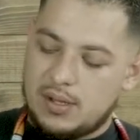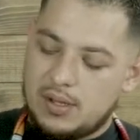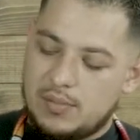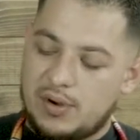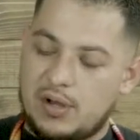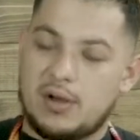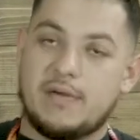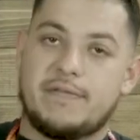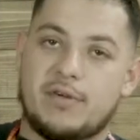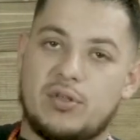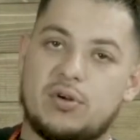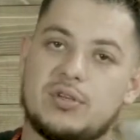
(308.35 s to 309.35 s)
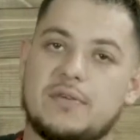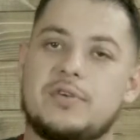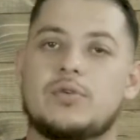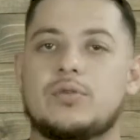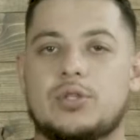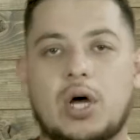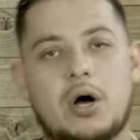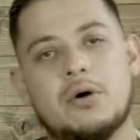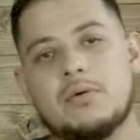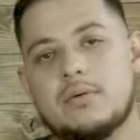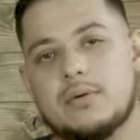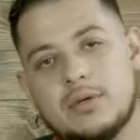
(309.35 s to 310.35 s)
But for those of you who don't,
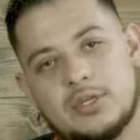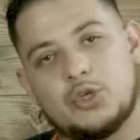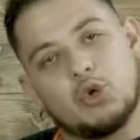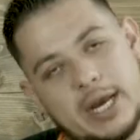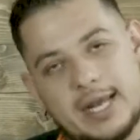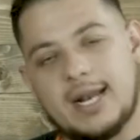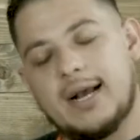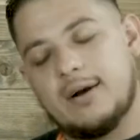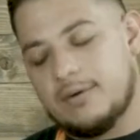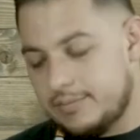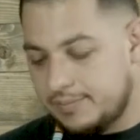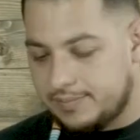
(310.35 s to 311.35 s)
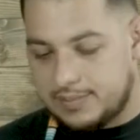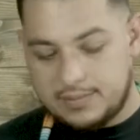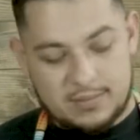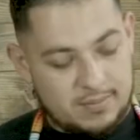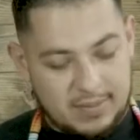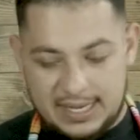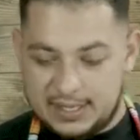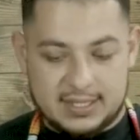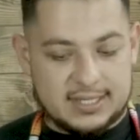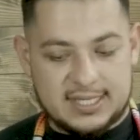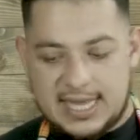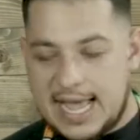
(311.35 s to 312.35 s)
try it out. Buy the
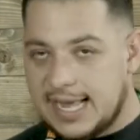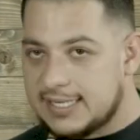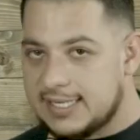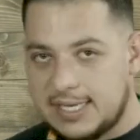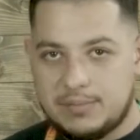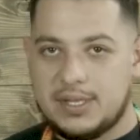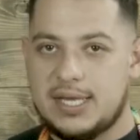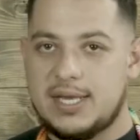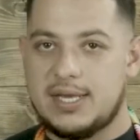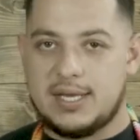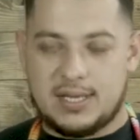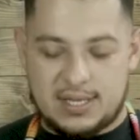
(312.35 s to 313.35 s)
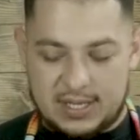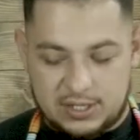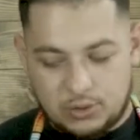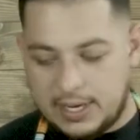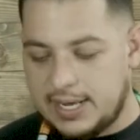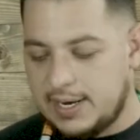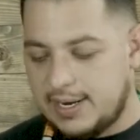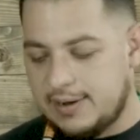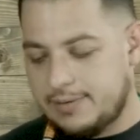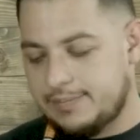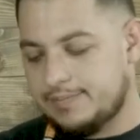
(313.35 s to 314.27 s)
exact same thing and try it out.